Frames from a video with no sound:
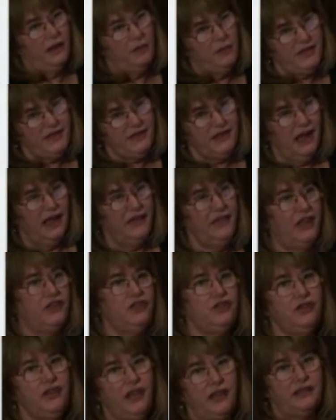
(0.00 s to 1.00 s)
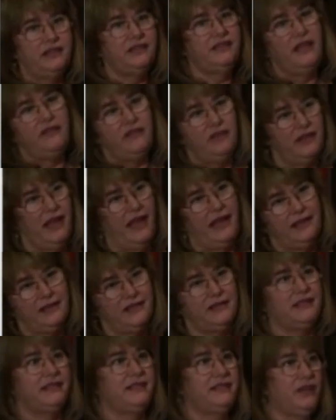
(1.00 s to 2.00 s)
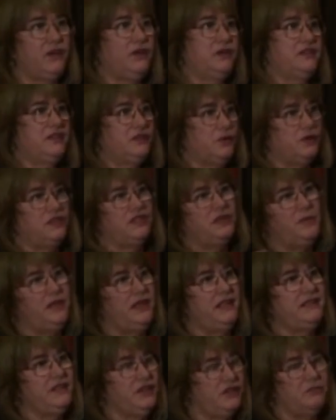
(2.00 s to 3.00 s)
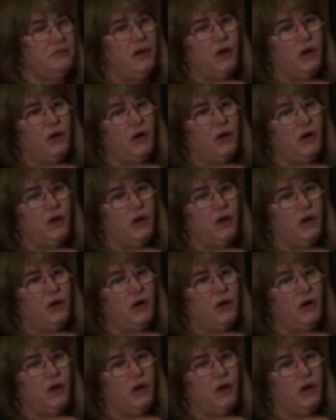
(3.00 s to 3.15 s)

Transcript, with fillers: and beside that you get 7 X's, so it's thought to be a sort of